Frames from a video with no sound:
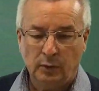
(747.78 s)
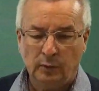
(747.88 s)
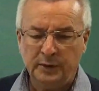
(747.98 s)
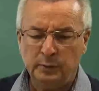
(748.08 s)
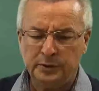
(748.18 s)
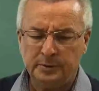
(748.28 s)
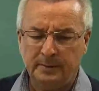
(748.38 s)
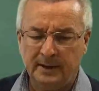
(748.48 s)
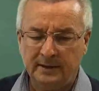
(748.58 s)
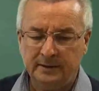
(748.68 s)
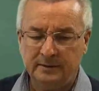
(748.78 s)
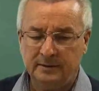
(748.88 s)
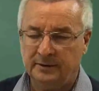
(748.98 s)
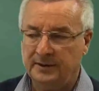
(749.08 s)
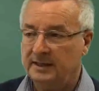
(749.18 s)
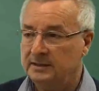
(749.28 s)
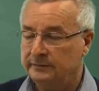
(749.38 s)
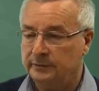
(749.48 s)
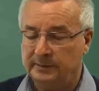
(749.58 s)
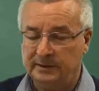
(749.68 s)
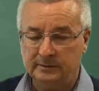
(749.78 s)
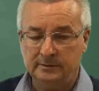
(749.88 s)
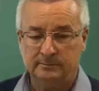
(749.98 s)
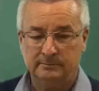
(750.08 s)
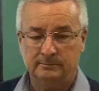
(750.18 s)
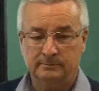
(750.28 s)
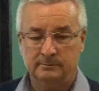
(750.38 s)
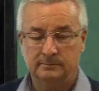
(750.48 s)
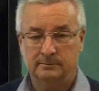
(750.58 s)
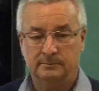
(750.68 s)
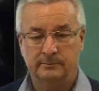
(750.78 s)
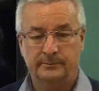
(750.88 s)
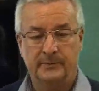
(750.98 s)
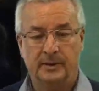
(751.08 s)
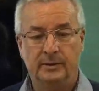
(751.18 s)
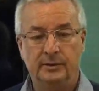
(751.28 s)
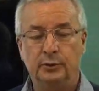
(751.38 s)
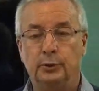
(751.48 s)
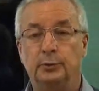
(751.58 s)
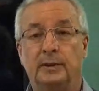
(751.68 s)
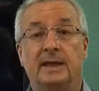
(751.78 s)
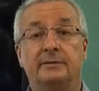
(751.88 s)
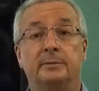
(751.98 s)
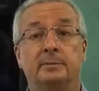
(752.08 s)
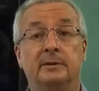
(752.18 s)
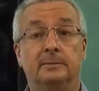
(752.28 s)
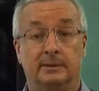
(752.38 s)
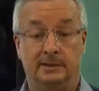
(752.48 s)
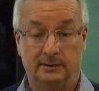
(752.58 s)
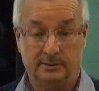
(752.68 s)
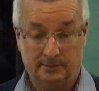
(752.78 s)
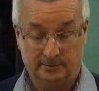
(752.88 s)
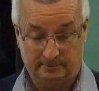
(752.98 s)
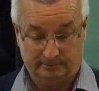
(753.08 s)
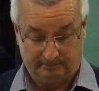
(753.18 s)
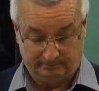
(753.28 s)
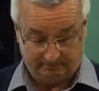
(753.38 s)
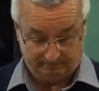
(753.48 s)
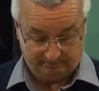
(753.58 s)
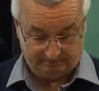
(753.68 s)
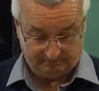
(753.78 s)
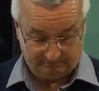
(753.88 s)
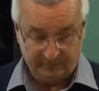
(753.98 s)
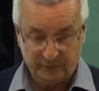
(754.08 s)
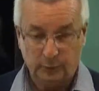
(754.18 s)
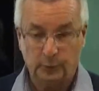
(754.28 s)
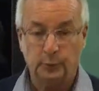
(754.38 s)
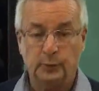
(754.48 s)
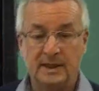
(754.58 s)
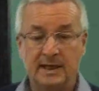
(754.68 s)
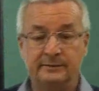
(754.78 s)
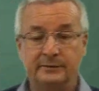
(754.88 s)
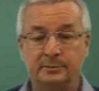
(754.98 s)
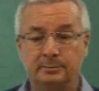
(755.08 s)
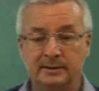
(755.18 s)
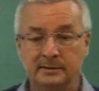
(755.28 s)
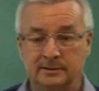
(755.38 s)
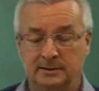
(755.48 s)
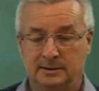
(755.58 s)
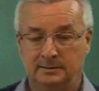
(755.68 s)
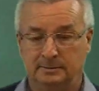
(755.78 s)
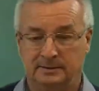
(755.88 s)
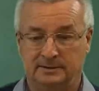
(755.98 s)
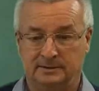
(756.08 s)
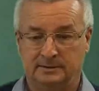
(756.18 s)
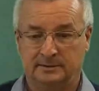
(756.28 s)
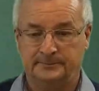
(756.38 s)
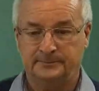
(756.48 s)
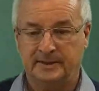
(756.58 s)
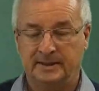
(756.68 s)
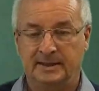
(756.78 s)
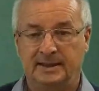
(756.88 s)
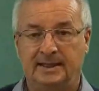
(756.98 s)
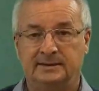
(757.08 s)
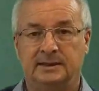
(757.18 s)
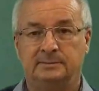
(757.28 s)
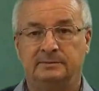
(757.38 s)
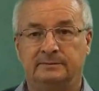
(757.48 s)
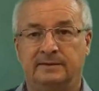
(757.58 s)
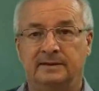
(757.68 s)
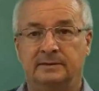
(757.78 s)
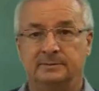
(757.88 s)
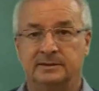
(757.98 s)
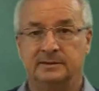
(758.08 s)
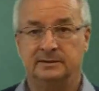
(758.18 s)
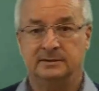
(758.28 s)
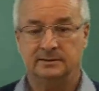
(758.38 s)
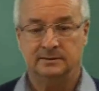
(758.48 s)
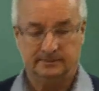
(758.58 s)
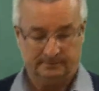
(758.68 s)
When you want to pay at the end of your meal, could we have the bill, please? Could we have the bill, please? Hesap verir misiniz?